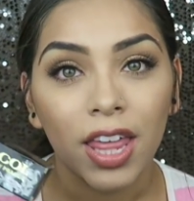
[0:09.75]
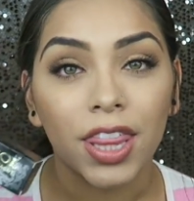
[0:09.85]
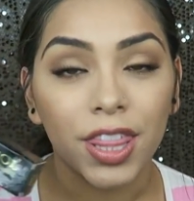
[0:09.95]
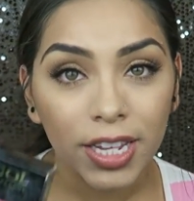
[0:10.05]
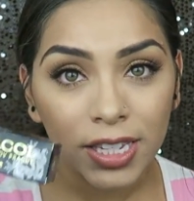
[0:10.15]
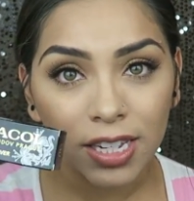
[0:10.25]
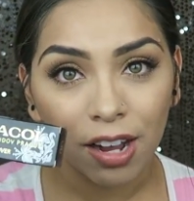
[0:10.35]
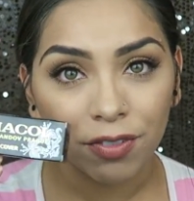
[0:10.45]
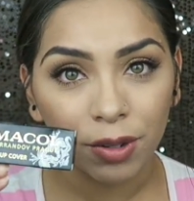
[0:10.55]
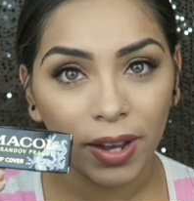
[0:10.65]
This
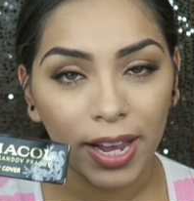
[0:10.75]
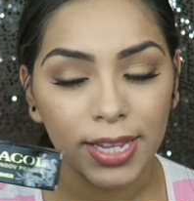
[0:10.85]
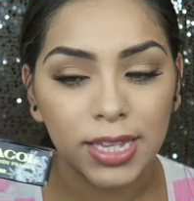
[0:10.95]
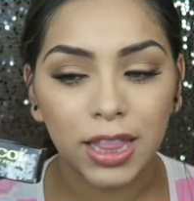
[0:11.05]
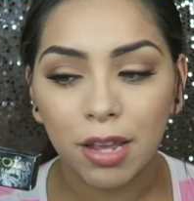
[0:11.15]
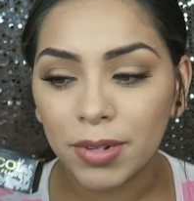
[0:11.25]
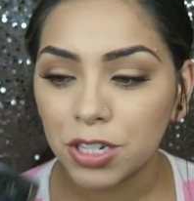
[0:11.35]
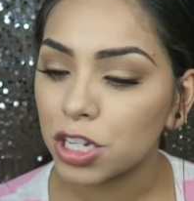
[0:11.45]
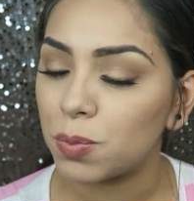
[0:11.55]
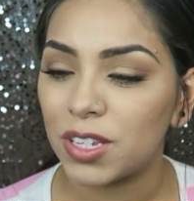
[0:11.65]
stuff, you guys, let me
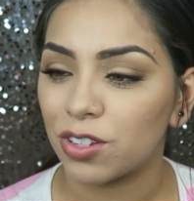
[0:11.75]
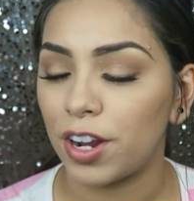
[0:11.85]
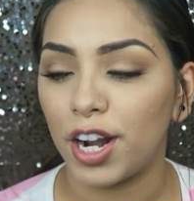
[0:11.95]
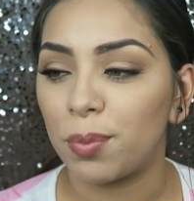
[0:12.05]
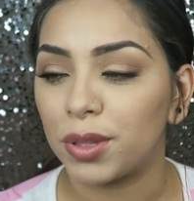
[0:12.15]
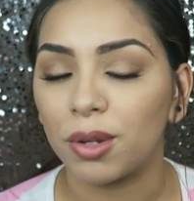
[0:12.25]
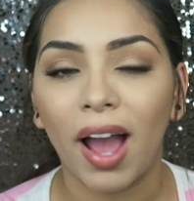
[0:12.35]
just be straight up with you.